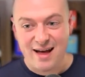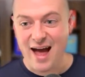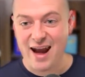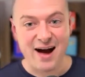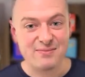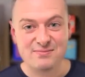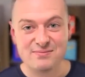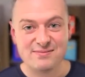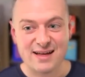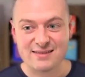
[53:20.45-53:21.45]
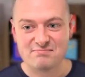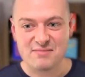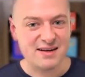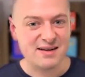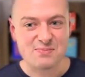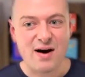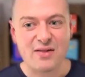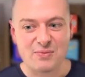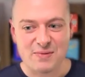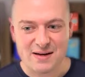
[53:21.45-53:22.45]
And that doesn't
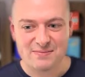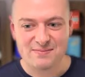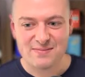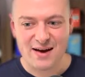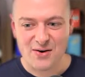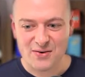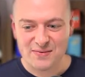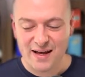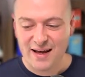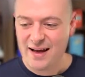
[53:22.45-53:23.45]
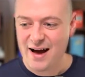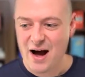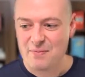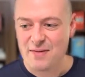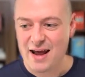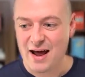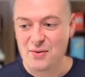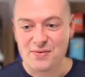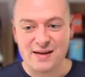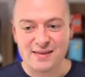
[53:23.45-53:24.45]
bother me at all. And I
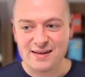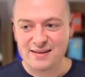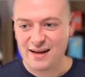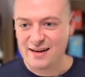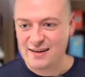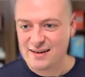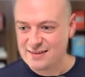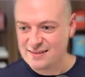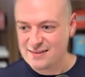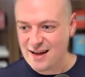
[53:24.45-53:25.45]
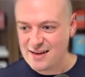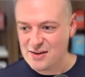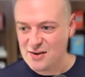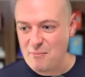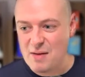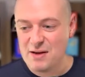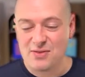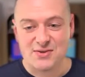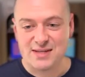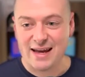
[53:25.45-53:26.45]
don't think that like, maybe if
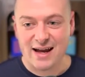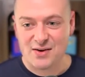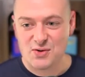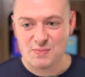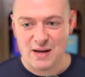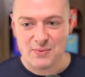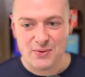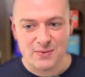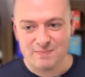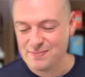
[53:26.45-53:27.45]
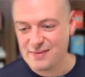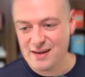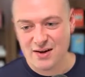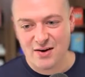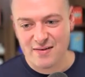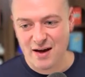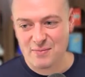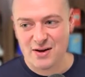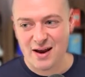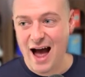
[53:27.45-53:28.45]
there's 800 people, that'd be
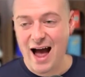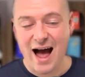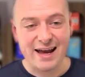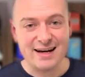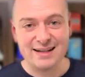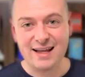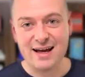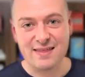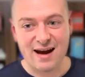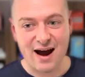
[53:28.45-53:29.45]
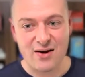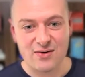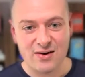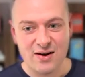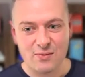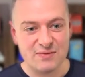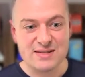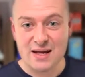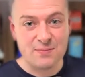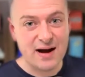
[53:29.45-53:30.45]
good. I kind of like that we have
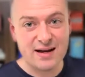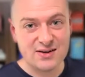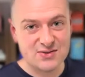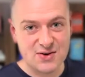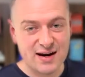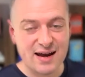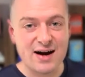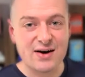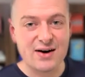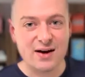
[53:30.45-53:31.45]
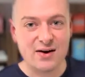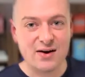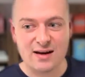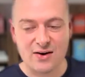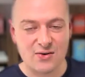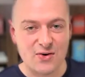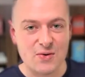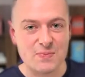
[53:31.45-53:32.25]
10 pioneers right now in our group.